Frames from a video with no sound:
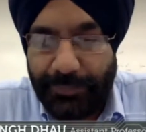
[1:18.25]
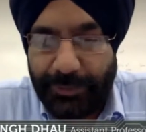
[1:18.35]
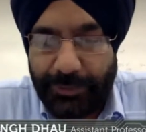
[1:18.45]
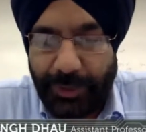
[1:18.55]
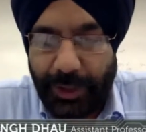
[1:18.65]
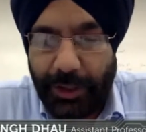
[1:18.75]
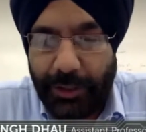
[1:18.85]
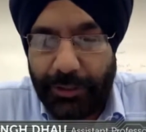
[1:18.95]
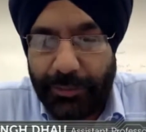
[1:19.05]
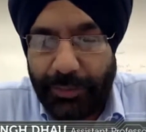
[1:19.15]

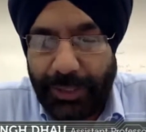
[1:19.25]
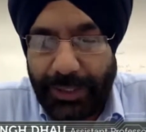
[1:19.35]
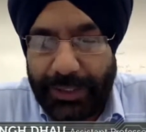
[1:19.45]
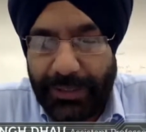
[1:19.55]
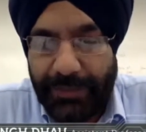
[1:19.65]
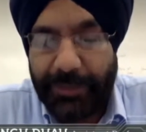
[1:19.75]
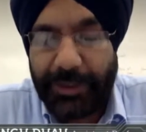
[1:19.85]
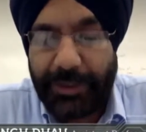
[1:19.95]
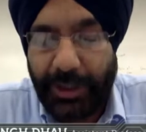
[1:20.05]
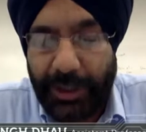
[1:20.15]
So I develop
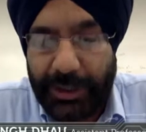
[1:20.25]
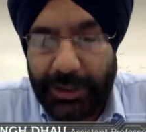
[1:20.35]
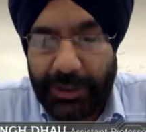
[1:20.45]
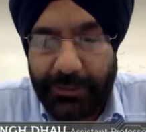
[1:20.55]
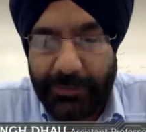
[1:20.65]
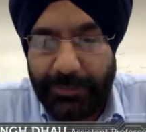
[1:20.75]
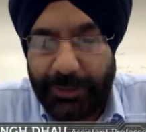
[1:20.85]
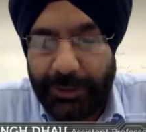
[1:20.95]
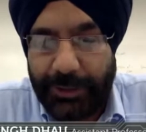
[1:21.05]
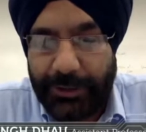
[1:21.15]
technologies
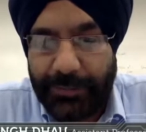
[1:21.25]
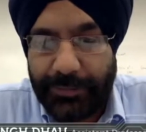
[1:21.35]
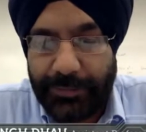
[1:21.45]
for